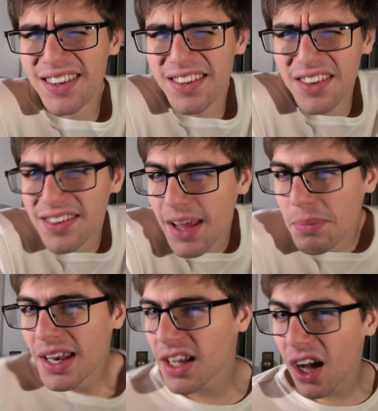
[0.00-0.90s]
does that
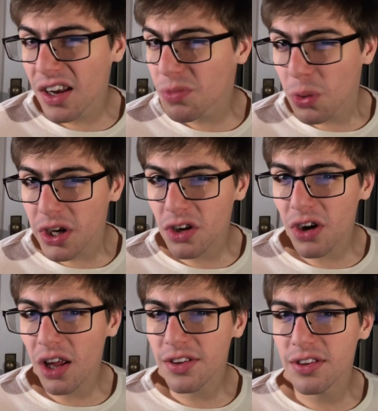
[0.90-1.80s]
mean it got its point
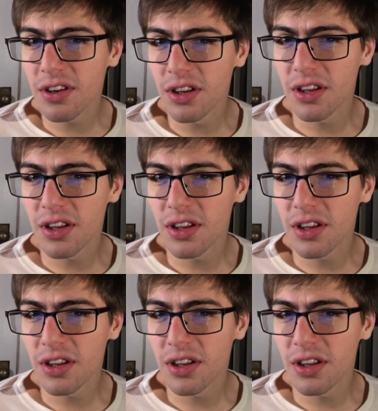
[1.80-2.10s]
across?